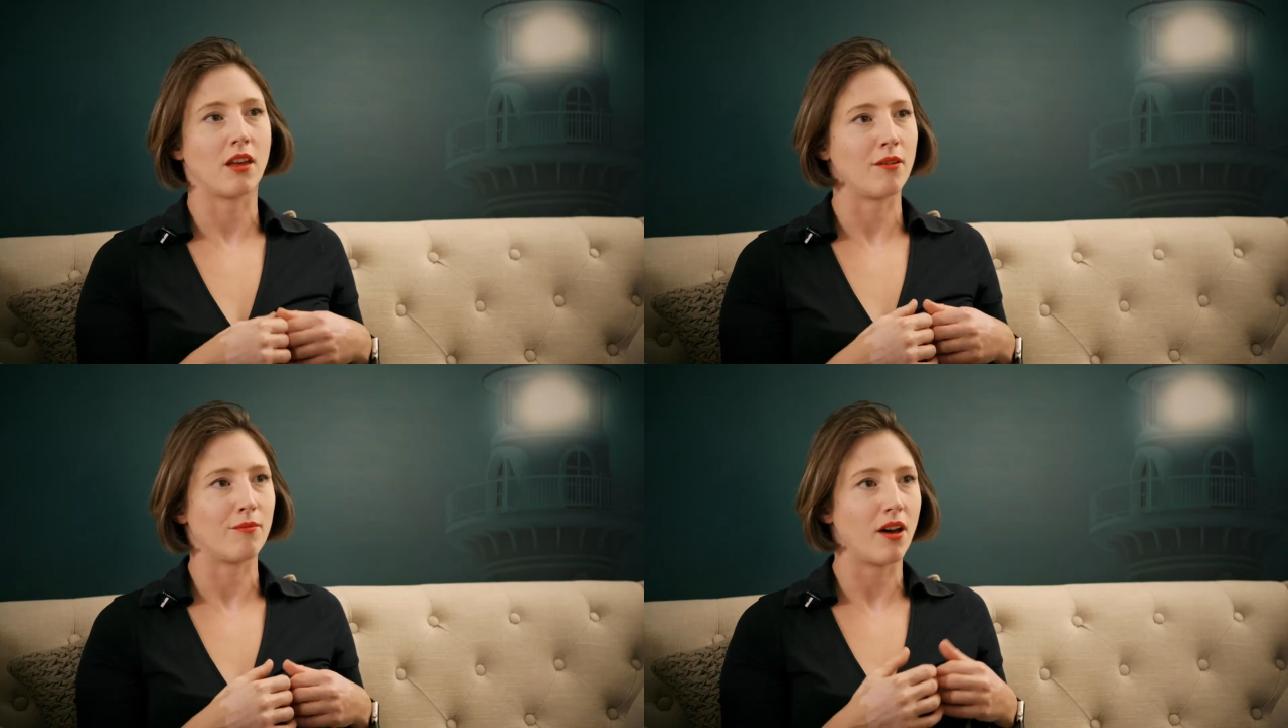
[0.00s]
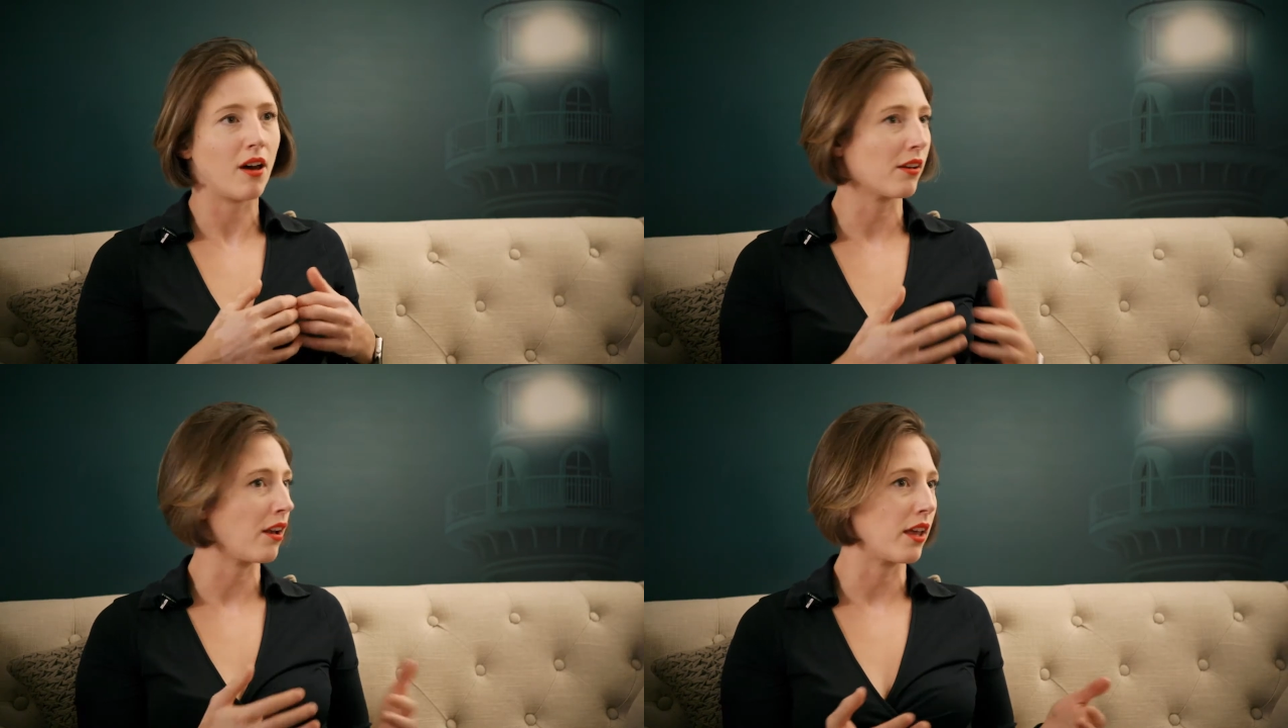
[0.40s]

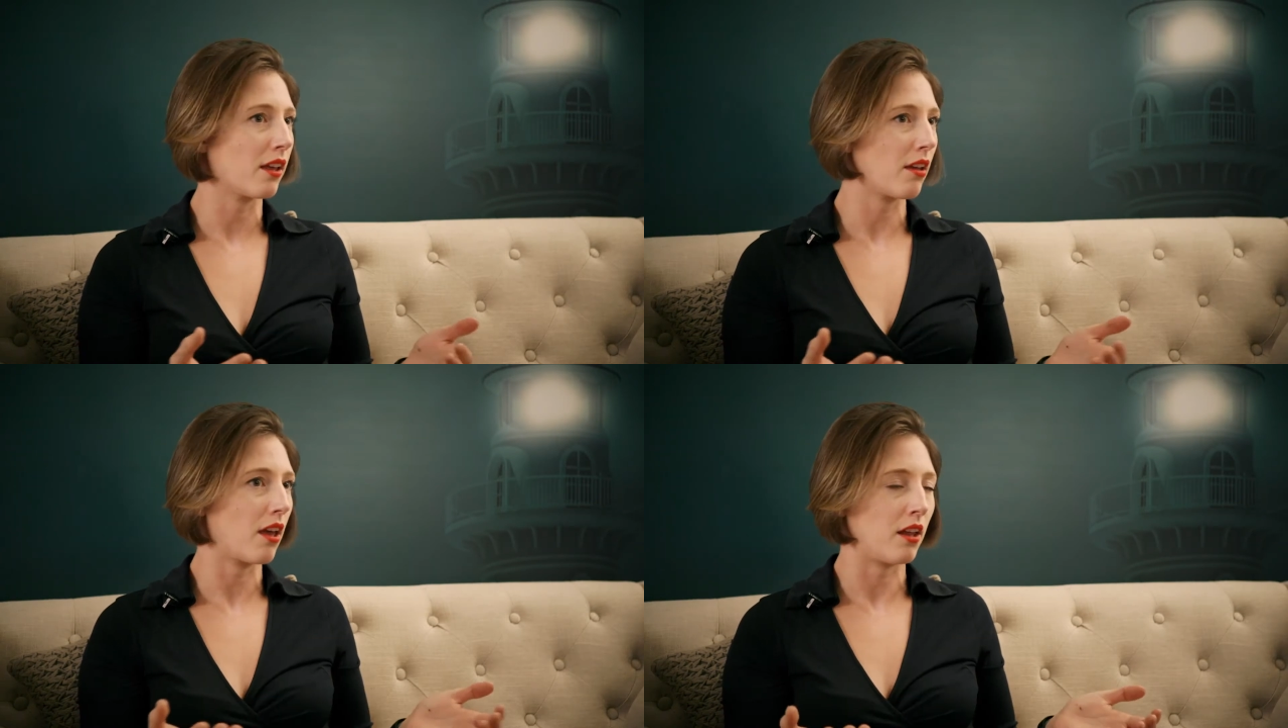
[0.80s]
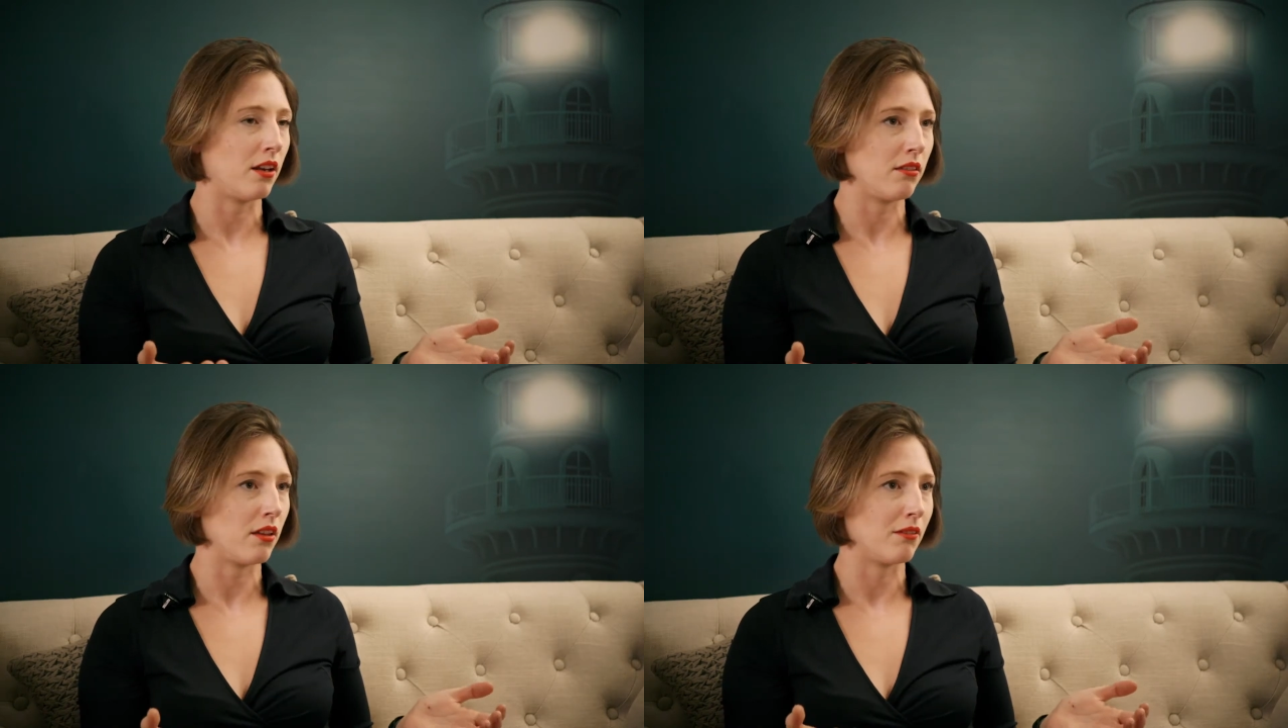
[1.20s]
unlike
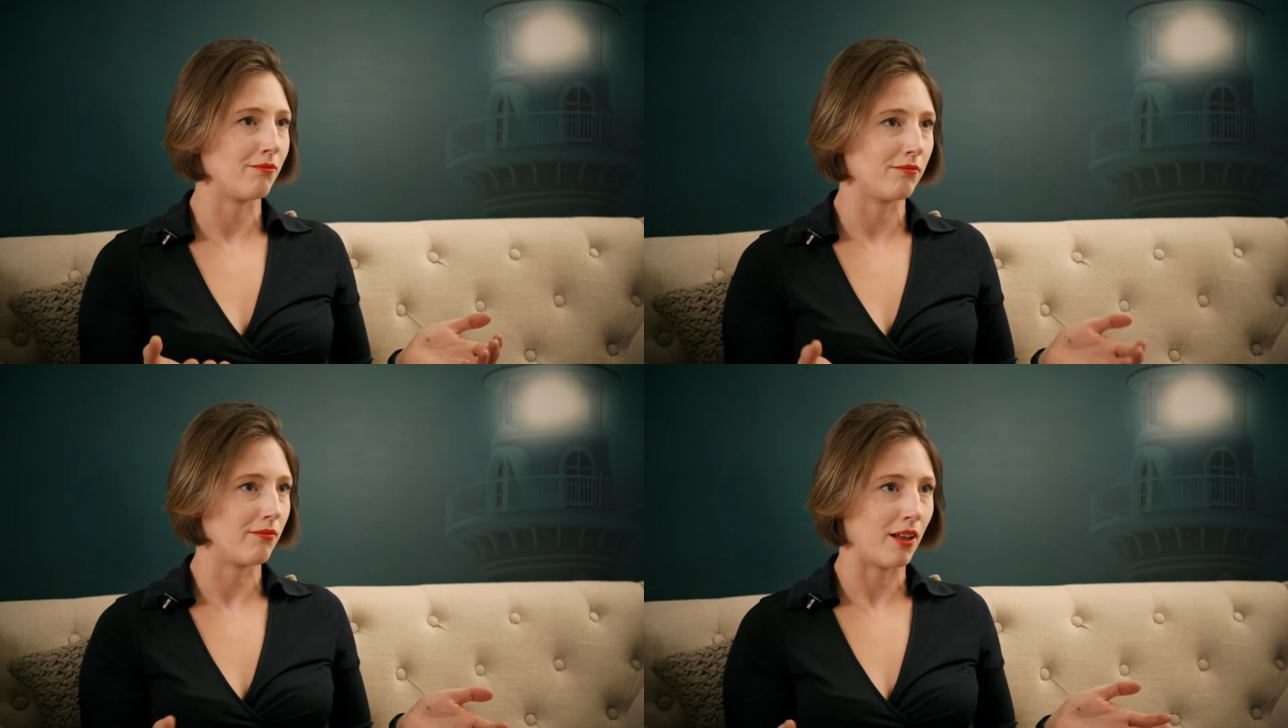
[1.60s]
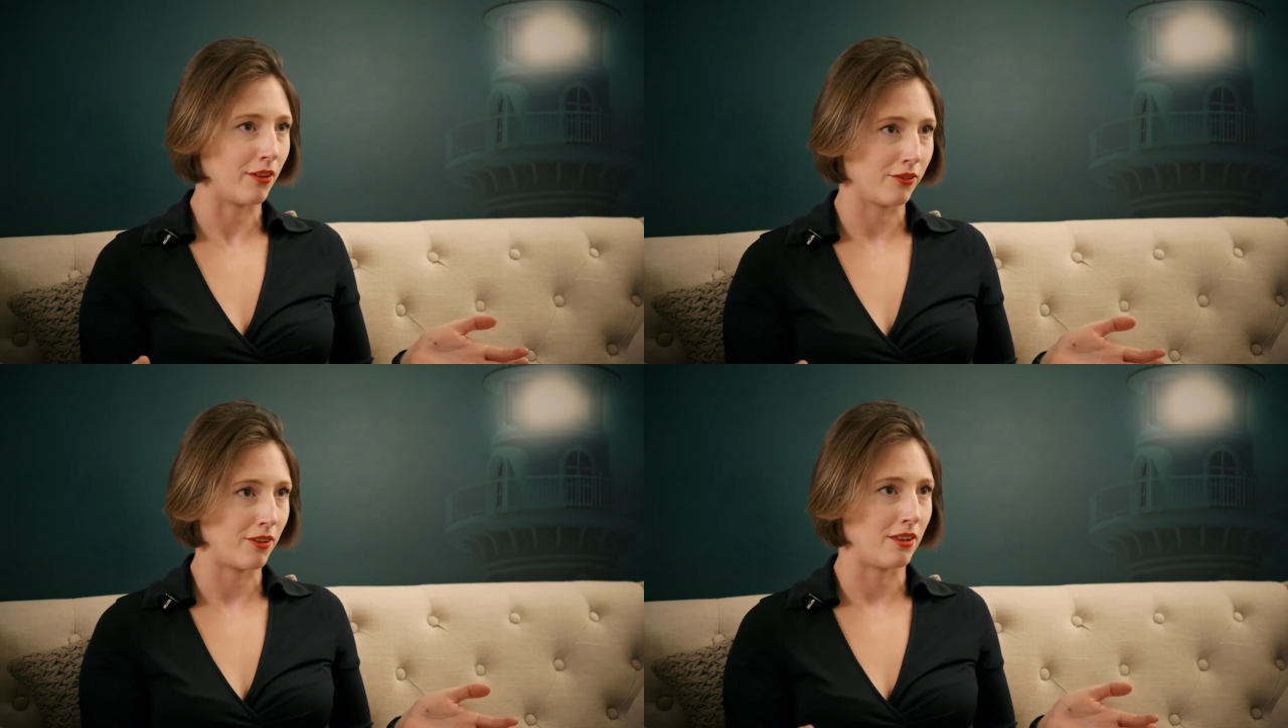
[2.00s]
anything
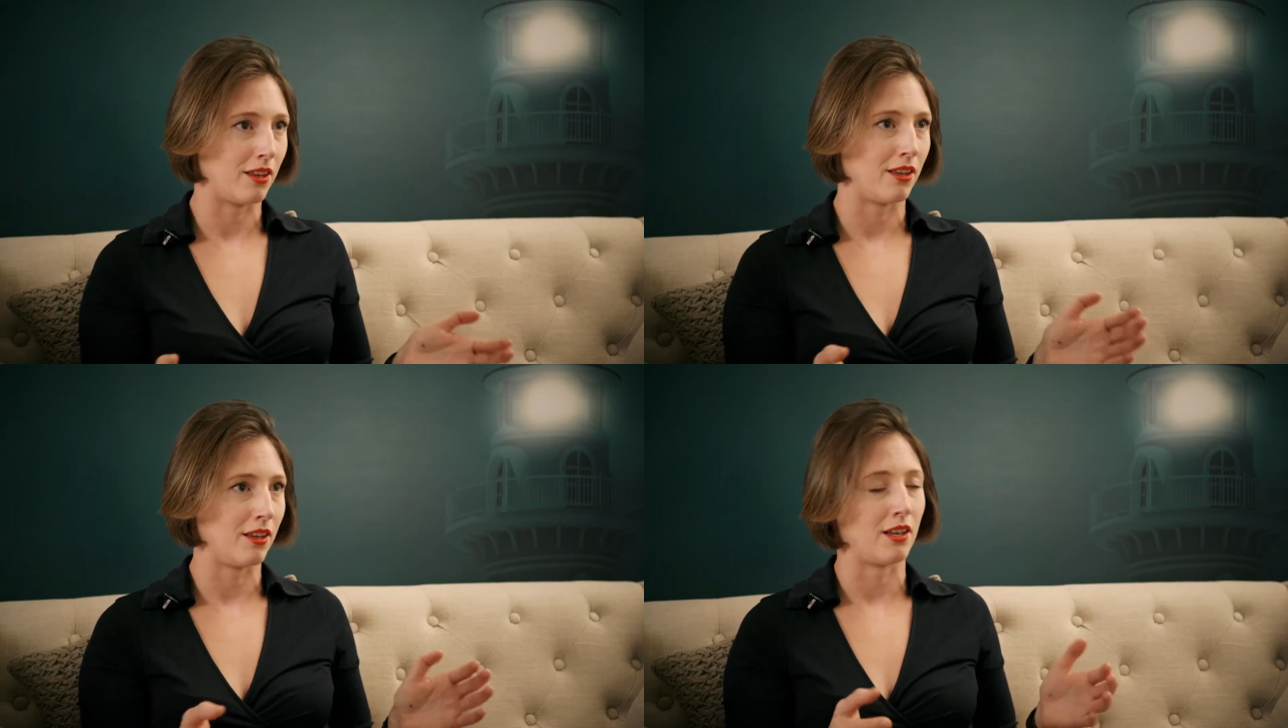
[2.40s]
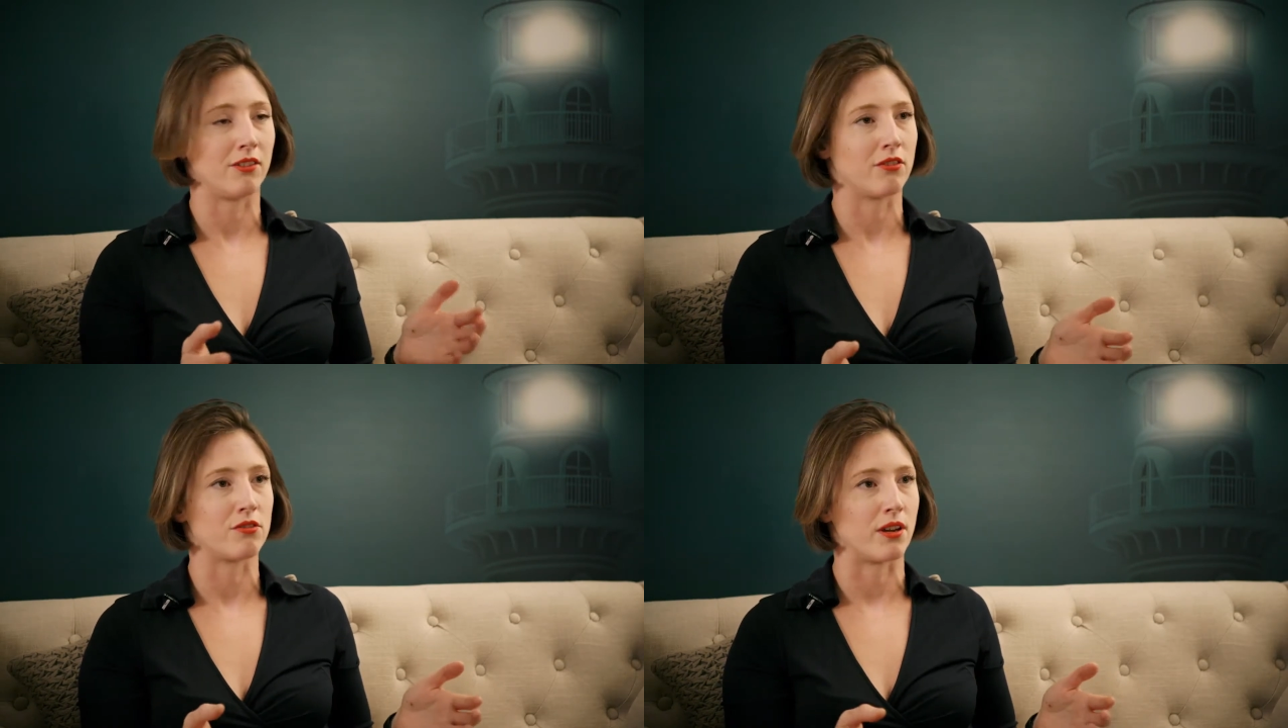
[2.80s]
else in the
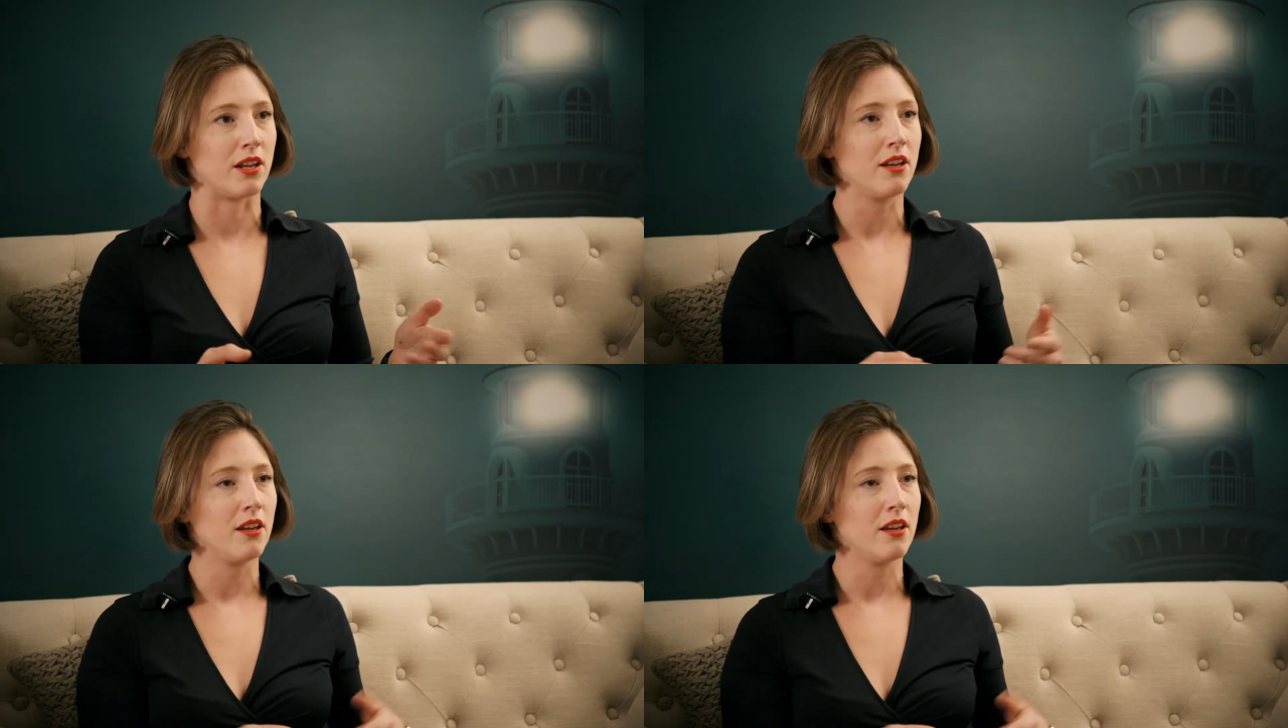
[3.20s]
industry.